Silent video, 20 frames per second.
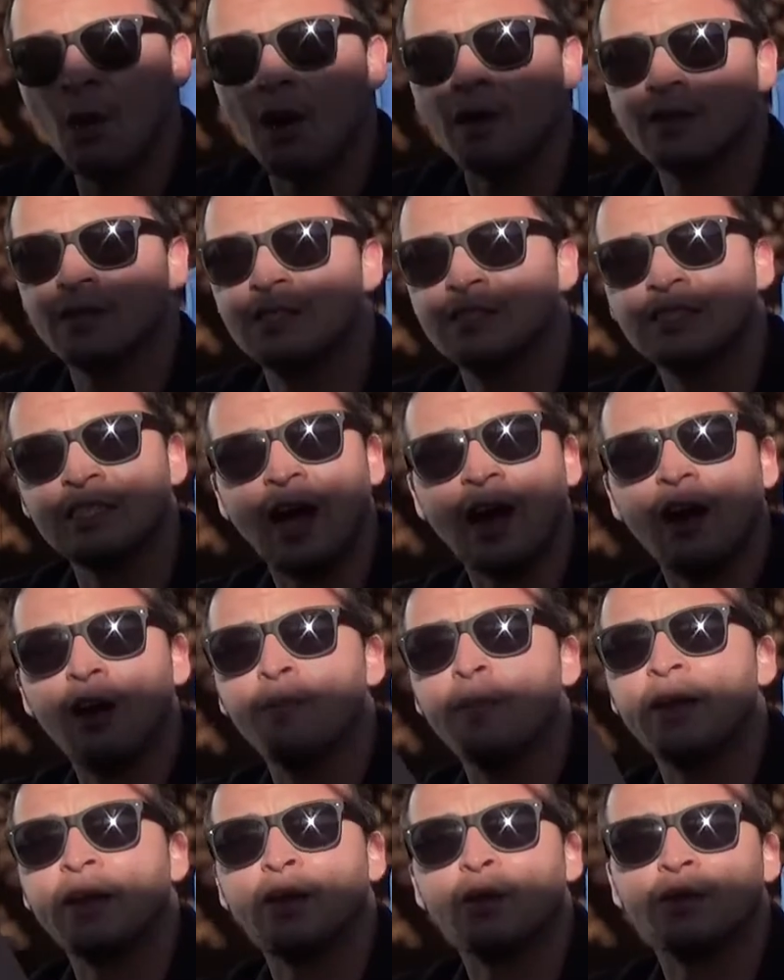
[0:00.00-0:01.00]
on the entire
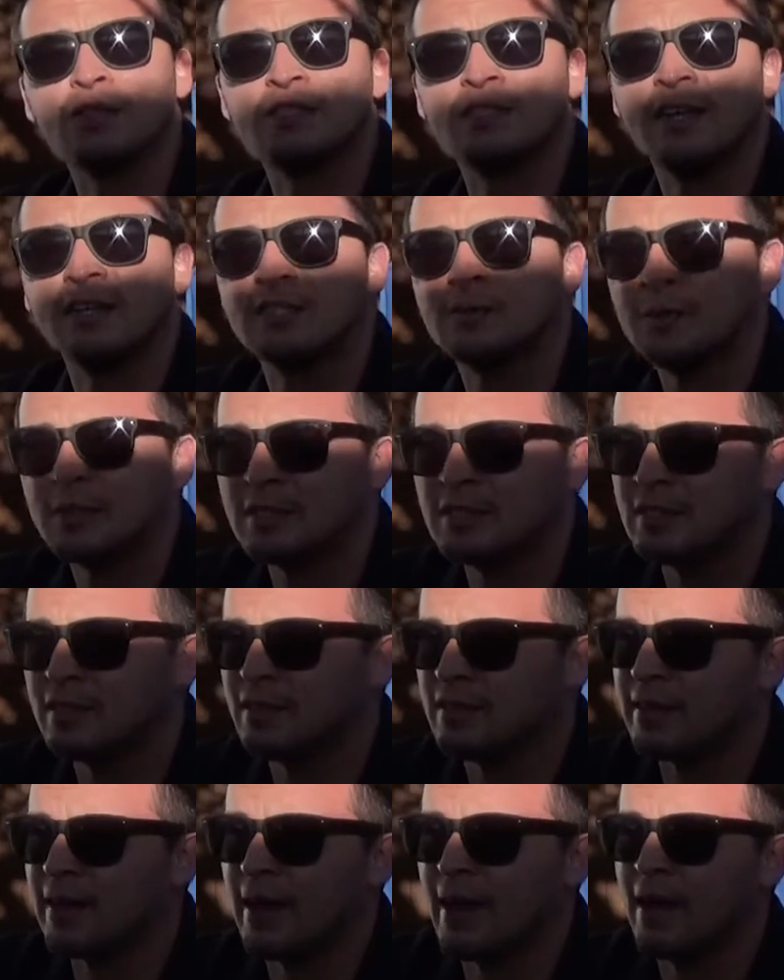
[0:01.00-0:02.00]
medical assessment
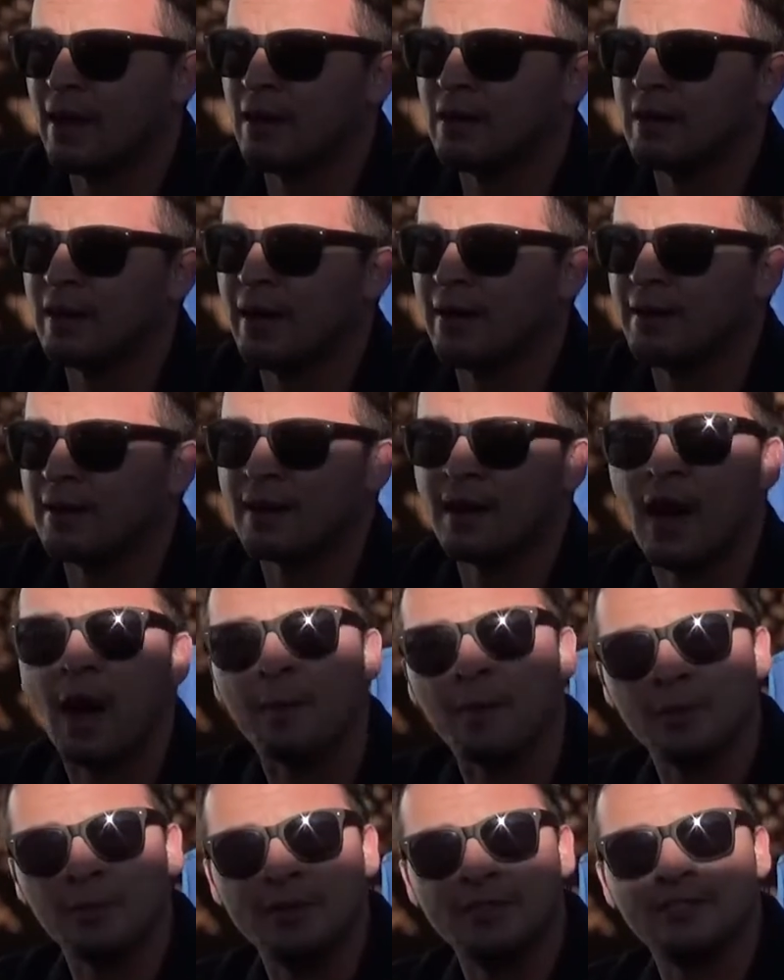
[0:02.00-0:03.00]
that kind of
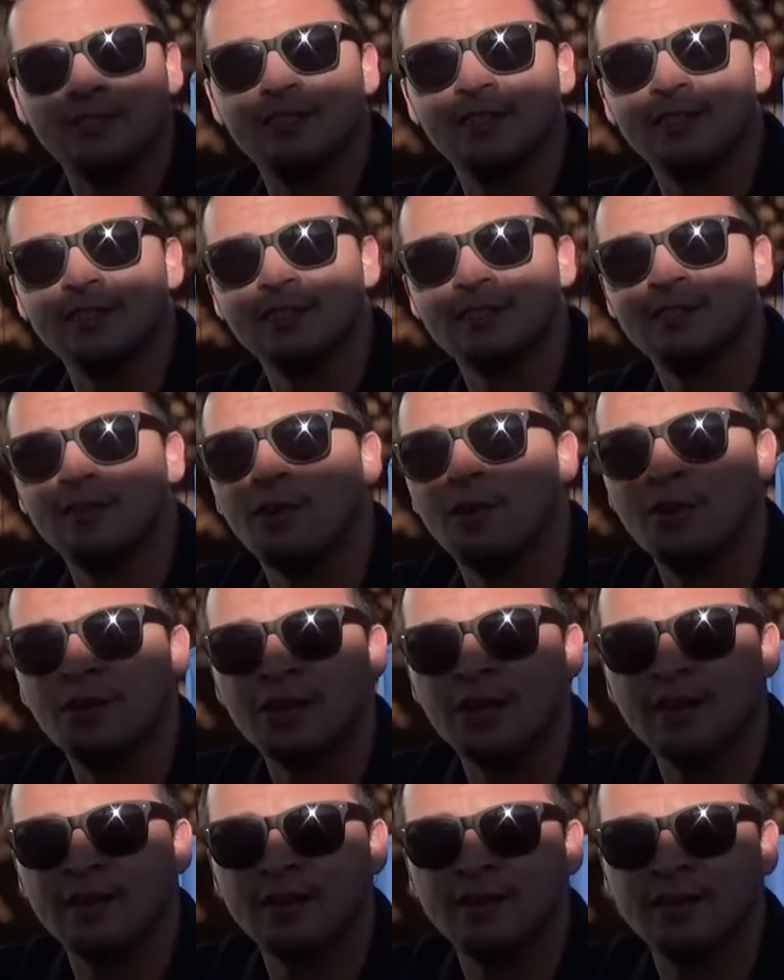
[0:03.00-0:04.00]
complements this, or you
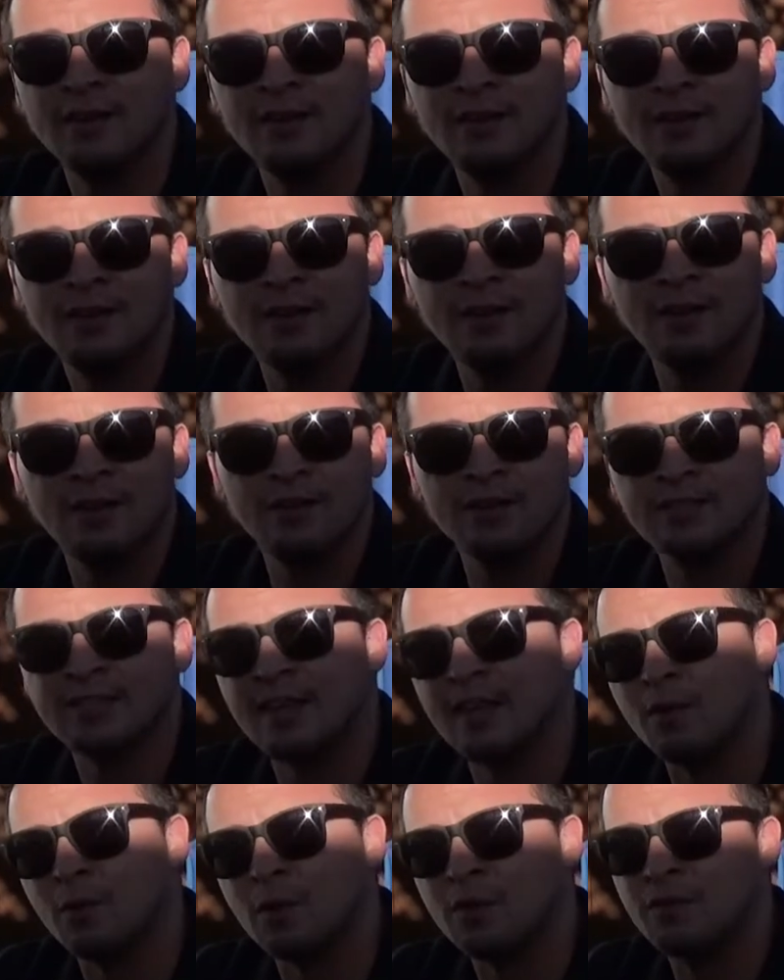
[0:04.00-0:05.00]
can, you know, just
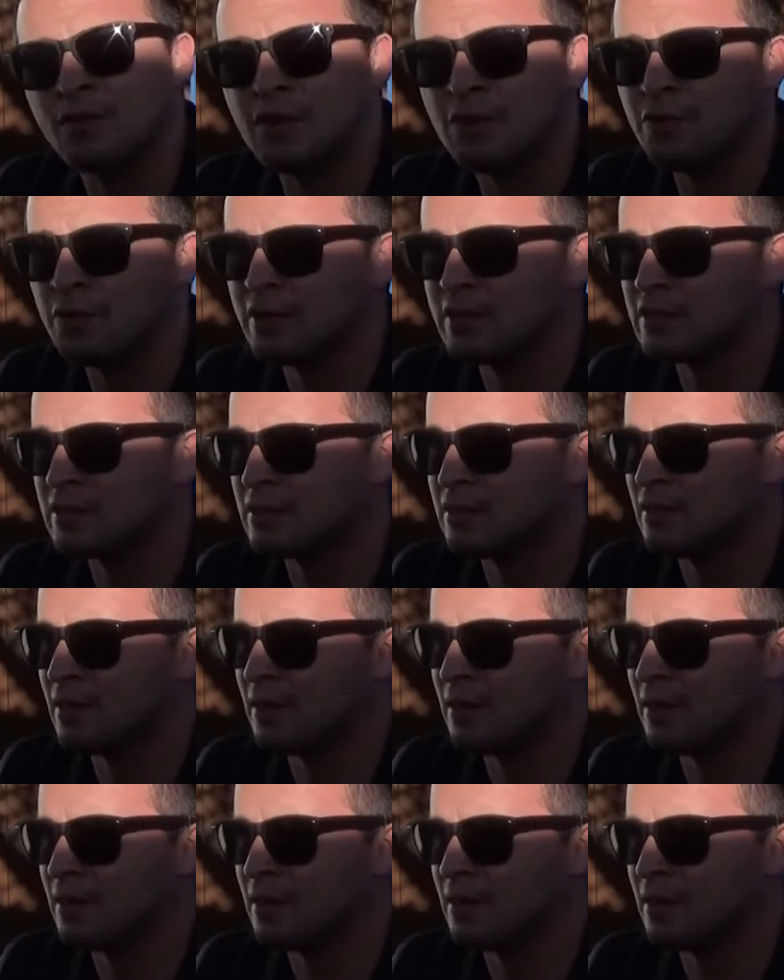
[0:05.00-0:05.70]
kind of review this